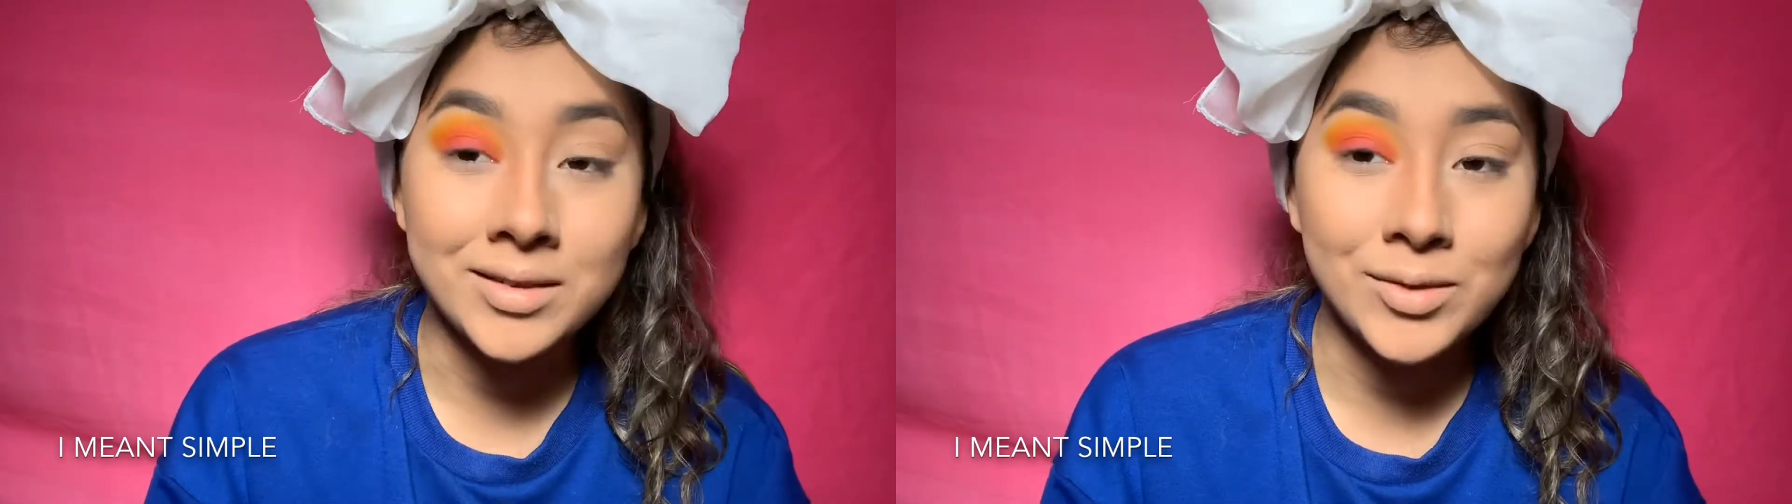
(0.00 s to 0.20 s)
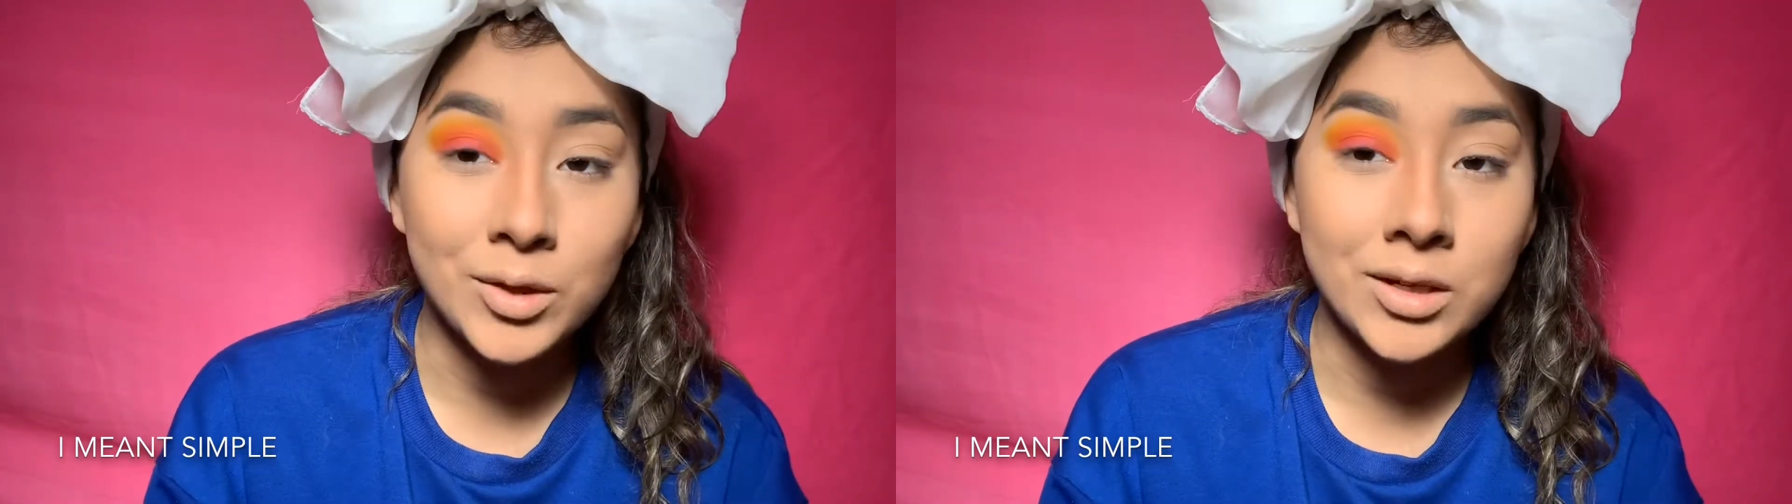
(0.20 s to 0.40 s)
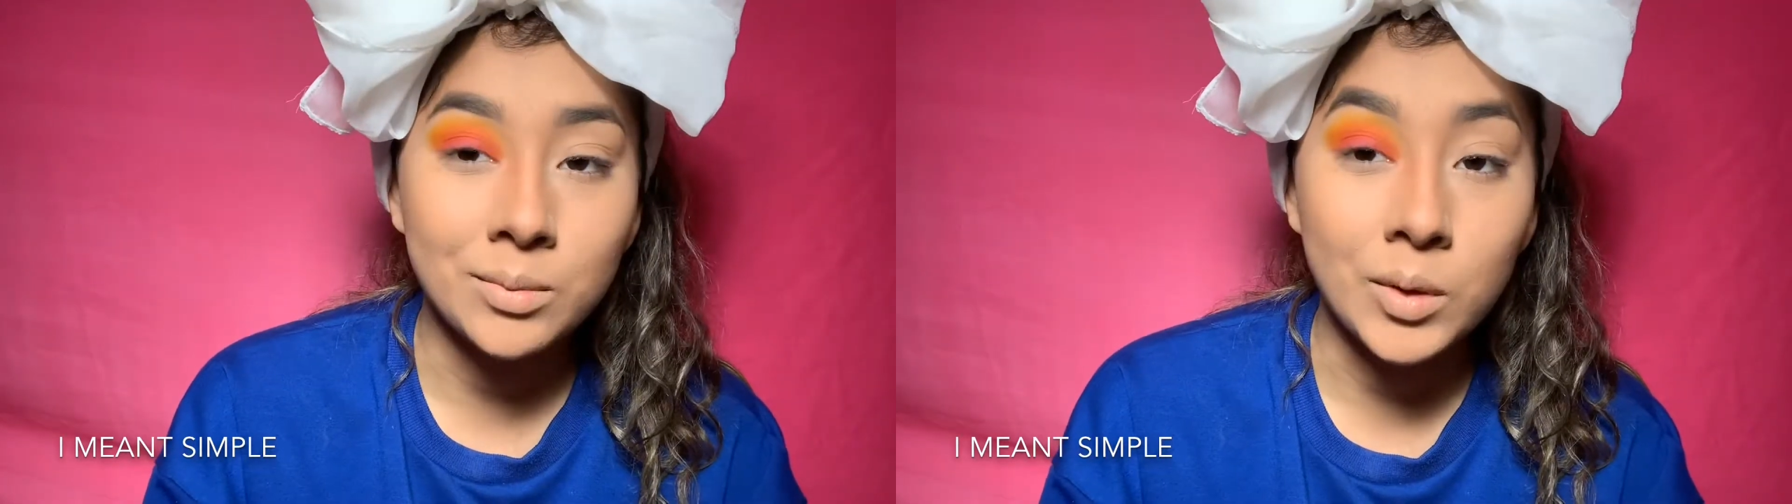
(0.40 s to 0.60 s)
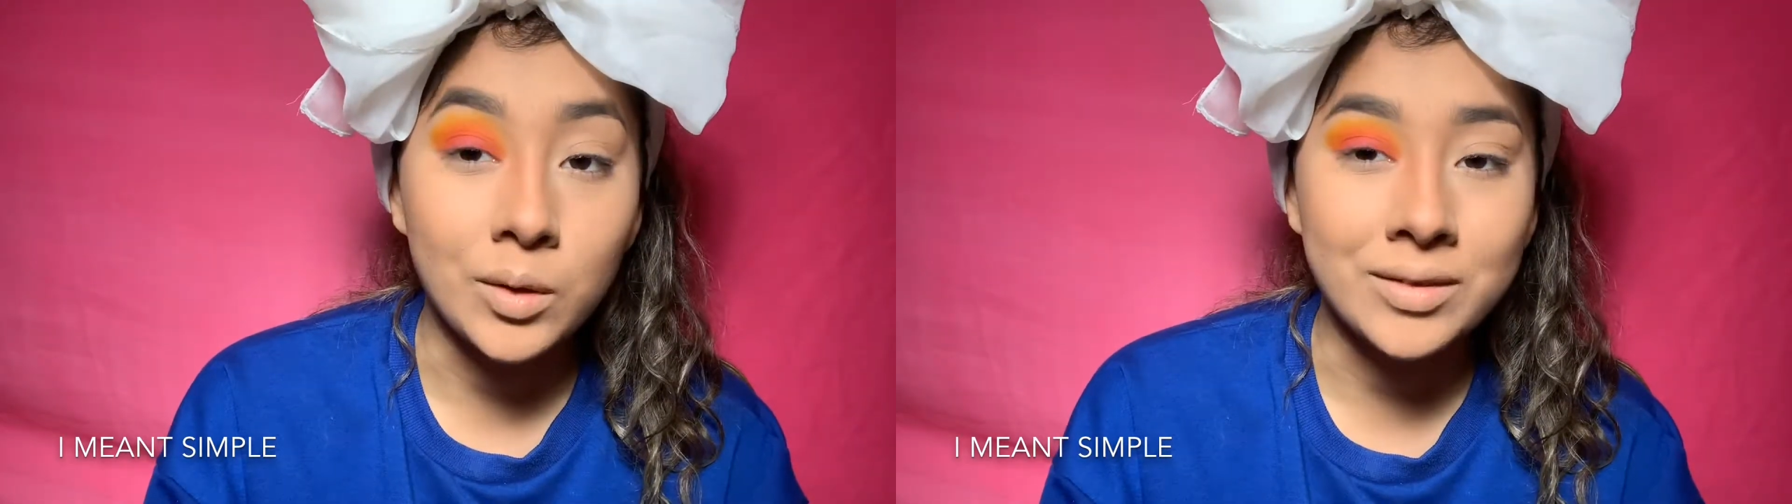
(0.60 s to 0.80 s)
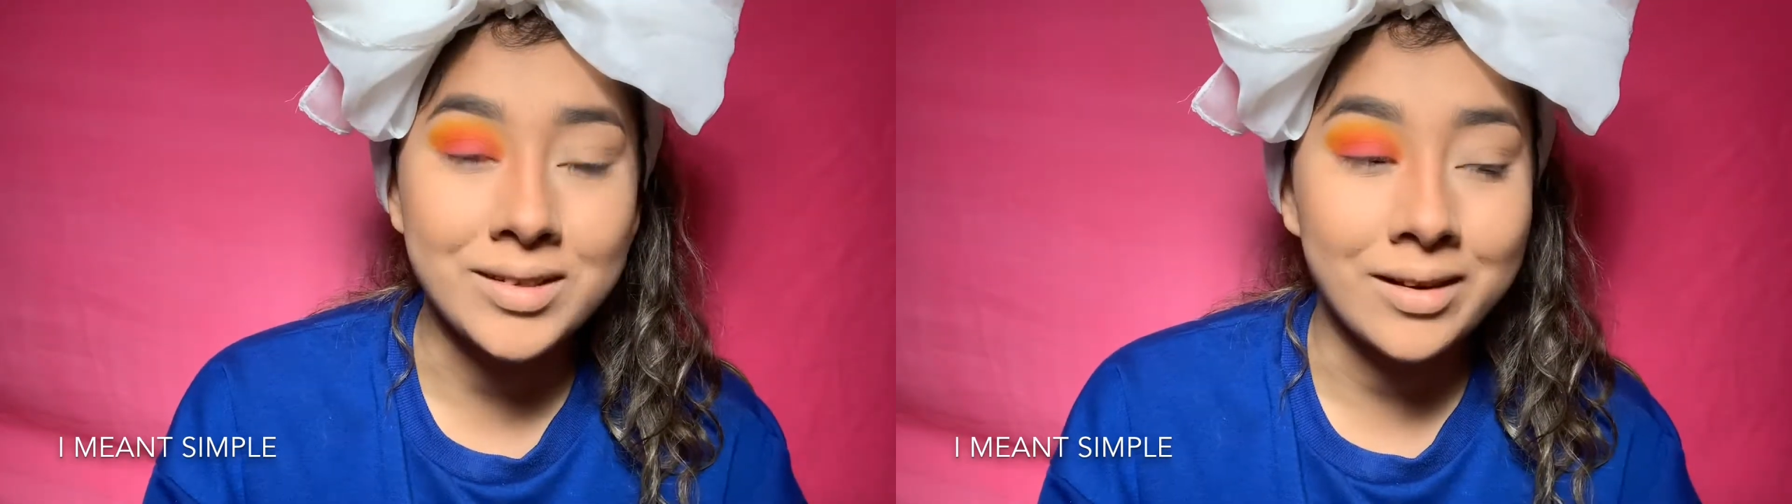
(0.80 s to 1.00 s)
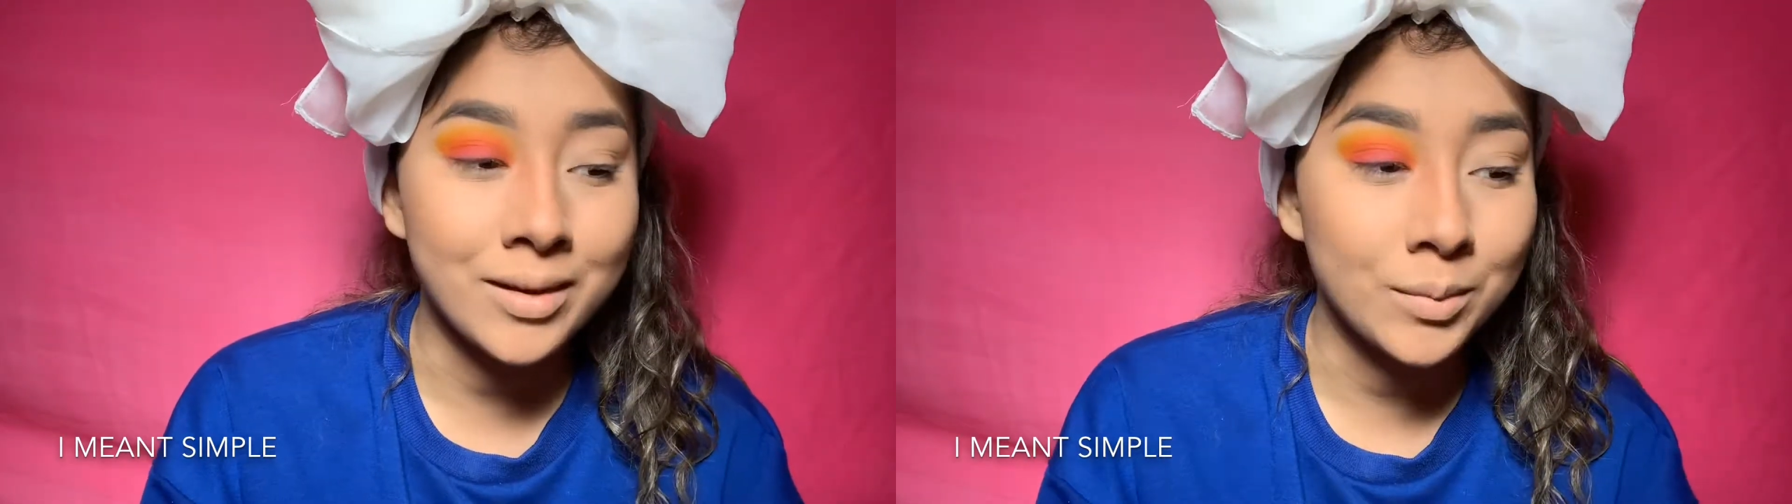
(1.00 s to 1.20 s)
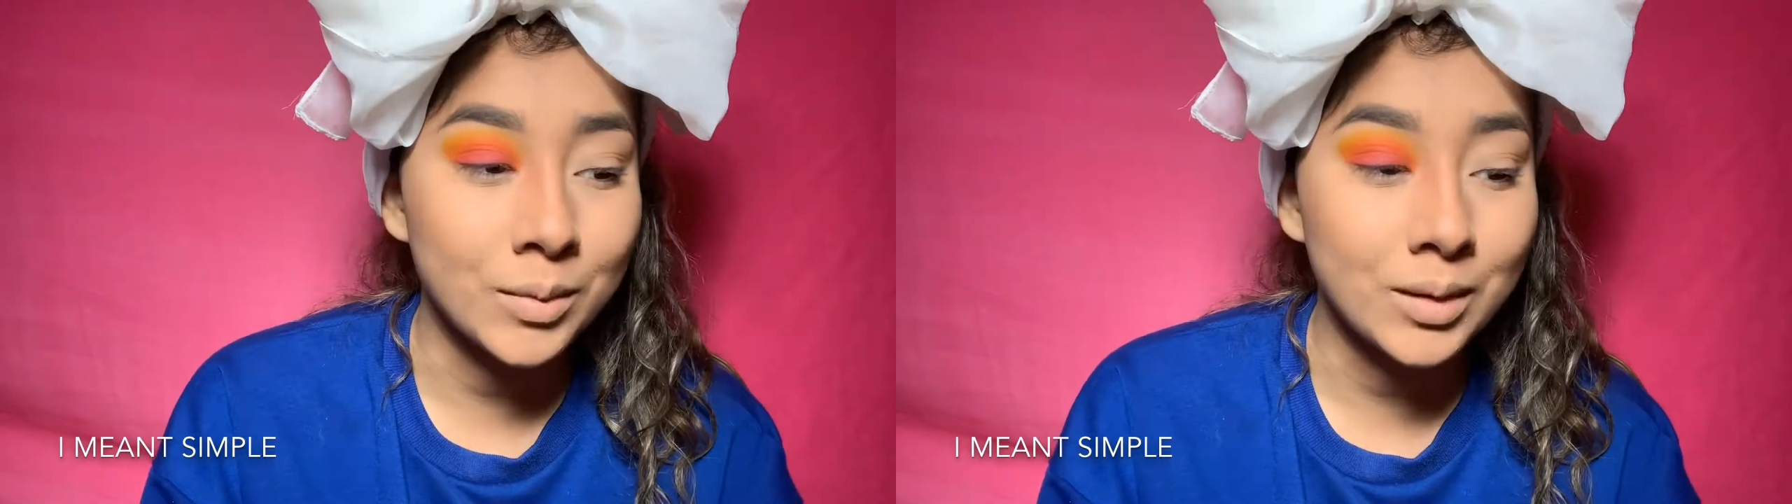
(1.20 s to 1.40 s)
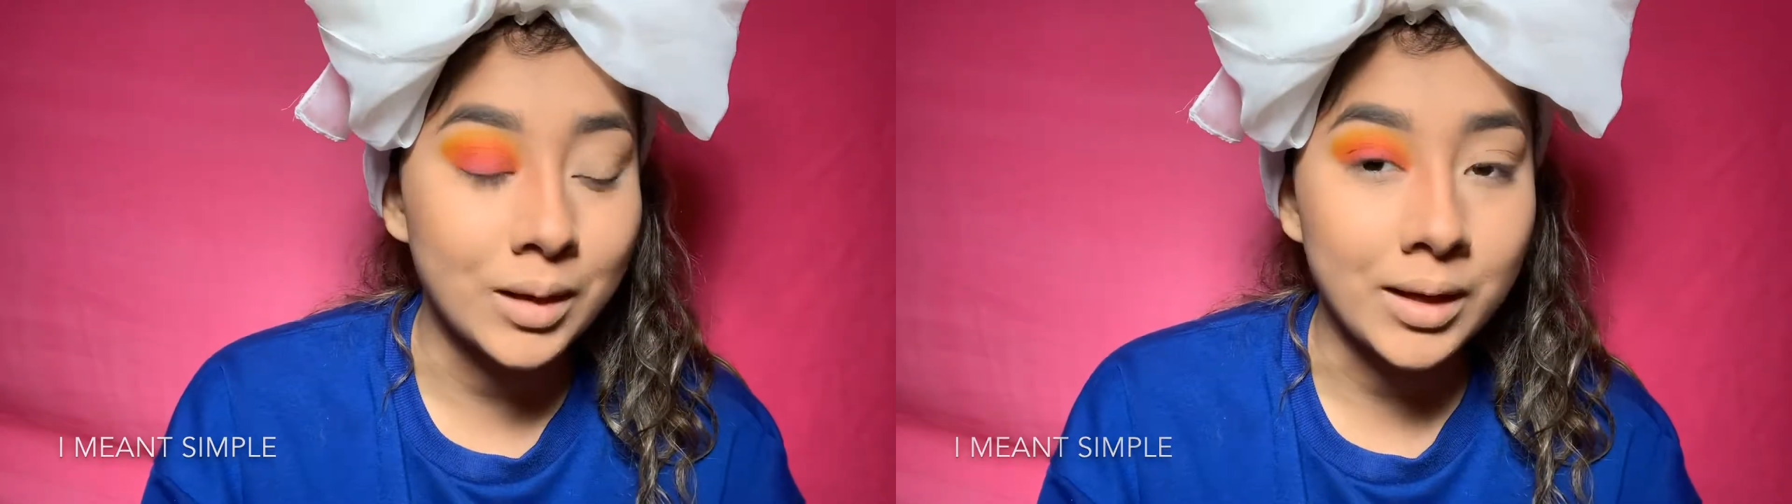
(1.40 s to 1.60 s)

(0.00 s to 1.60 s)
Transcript: ice cream all the time